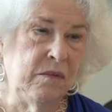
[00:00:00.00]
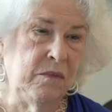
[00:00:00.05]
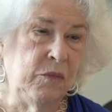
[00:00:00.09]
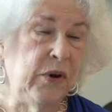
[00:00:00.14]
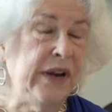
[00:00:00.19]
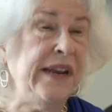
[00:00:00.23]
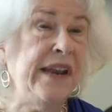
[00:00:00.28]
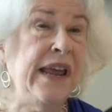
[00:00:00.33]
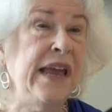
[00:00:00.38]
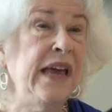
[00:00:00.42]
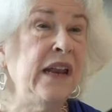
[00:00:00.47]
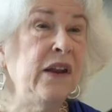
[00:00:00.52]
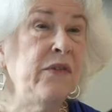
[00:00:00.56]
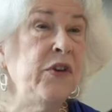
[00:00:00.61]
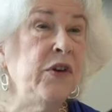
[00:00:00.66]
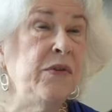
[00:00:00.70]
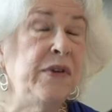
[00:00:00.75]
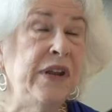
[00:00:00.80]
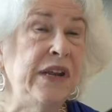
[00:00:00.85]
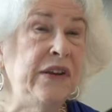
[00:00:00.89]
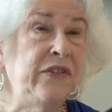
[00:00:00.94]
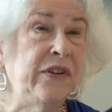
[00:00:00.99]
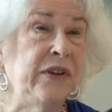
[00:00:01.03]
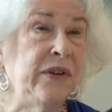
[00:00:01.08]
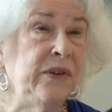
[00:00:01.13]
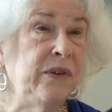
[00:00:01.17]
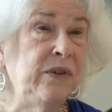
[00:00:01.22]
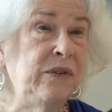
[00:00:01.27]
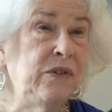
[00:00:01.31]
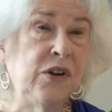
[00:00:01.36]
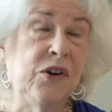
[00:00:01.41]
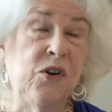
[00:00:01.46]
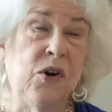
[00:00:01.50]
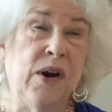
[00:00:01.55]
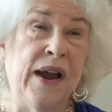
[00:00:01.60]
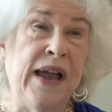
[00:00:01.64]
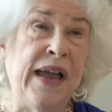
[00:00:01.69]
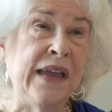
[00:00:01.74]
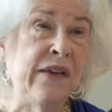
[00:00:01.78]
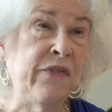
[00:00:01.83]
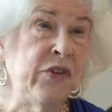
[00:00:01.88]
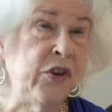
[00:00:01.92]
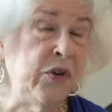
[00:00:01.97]
break down if you need to, to
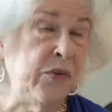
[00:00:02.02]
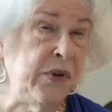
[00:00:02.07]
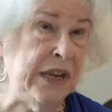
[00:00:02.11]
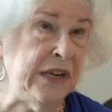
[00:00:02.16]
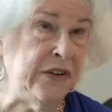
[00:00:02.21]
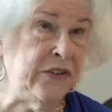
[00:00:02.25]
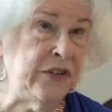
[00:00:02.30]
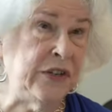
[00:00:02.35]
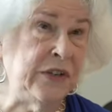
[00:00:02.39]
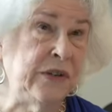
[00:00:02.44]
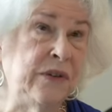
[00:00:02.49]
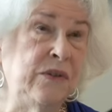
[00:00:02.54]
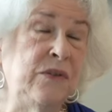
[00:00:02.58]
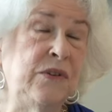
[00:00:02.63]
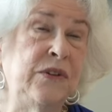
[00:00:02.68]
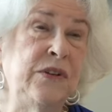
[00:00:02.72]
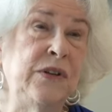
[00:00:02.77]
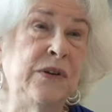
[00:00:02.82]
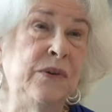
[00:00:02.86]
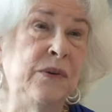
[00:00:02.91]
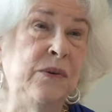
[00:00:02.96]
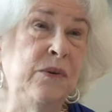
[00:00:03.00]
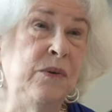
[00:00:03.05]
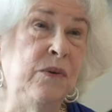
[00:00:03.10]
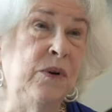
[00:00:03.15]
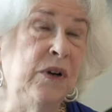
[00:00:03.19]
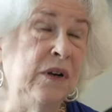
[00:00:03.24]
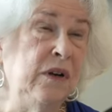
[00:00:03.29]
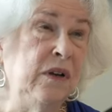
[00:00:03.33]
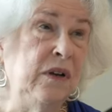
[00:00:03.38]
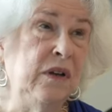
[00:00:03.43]
cry if you need to, to